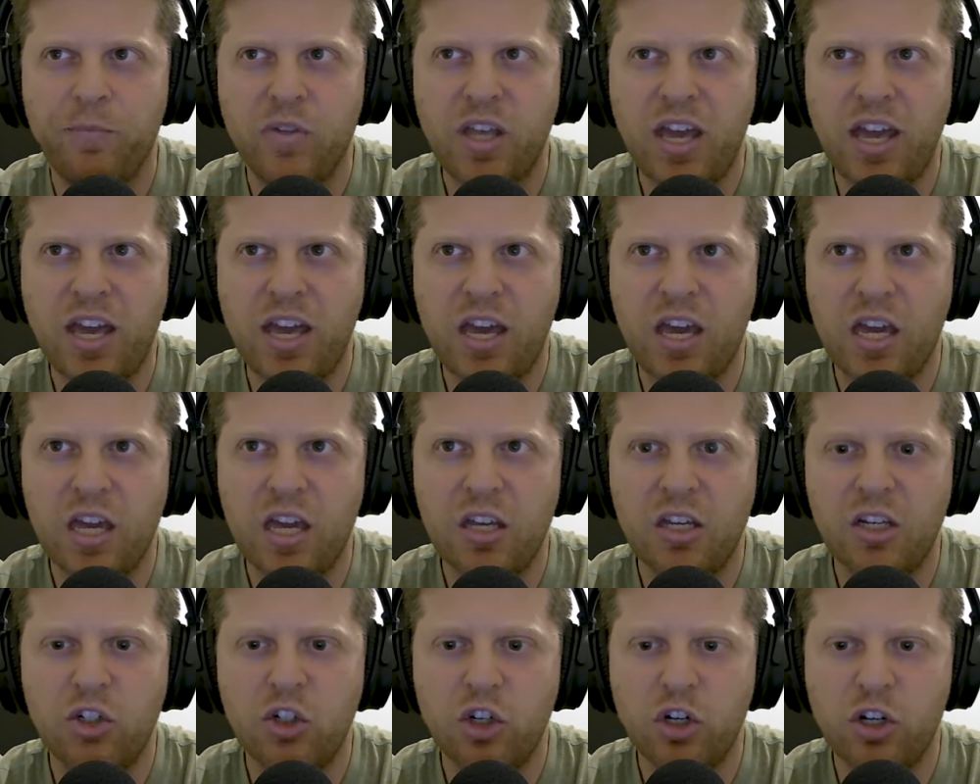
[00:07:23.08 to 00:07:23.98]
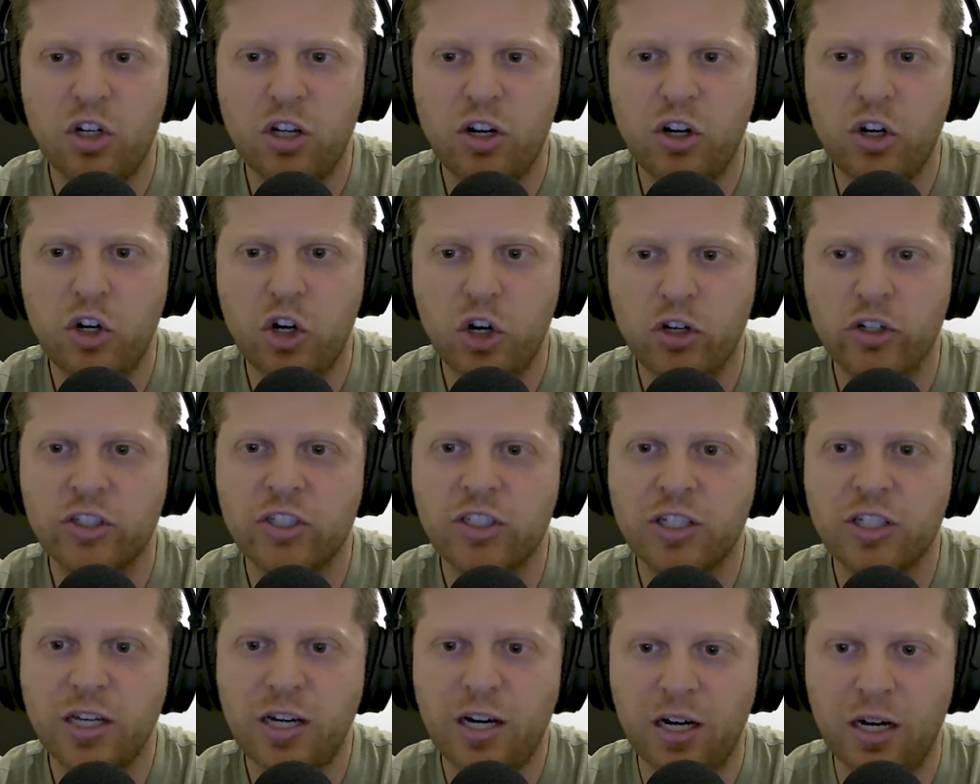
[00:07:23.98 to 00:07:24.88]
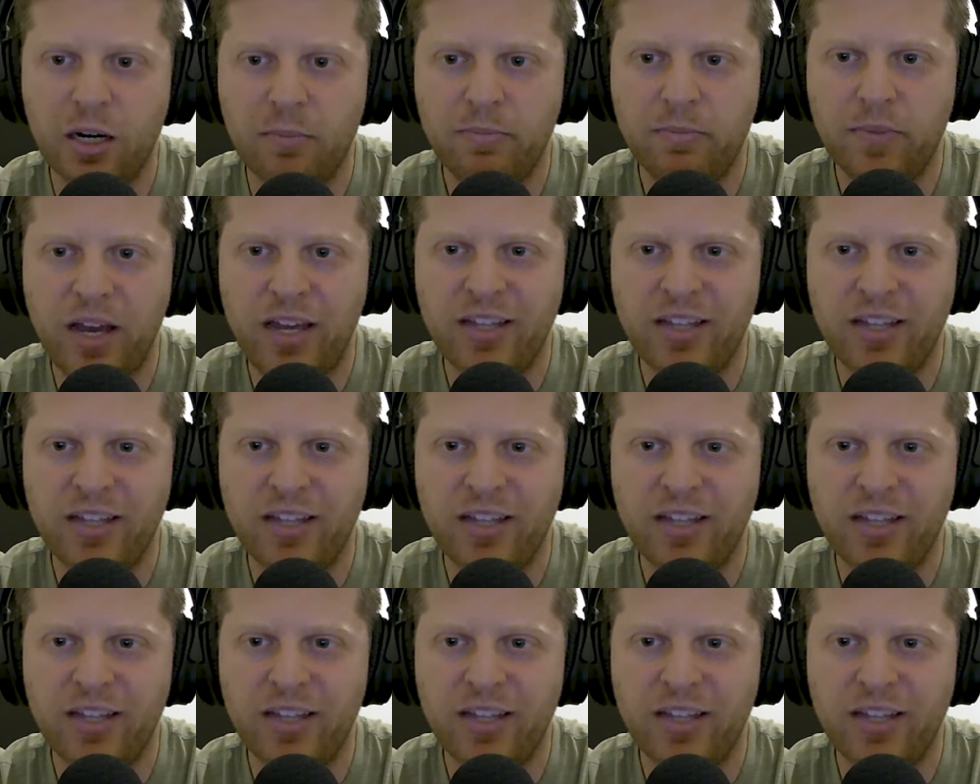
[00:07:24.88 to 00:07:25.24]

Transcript: a nurse come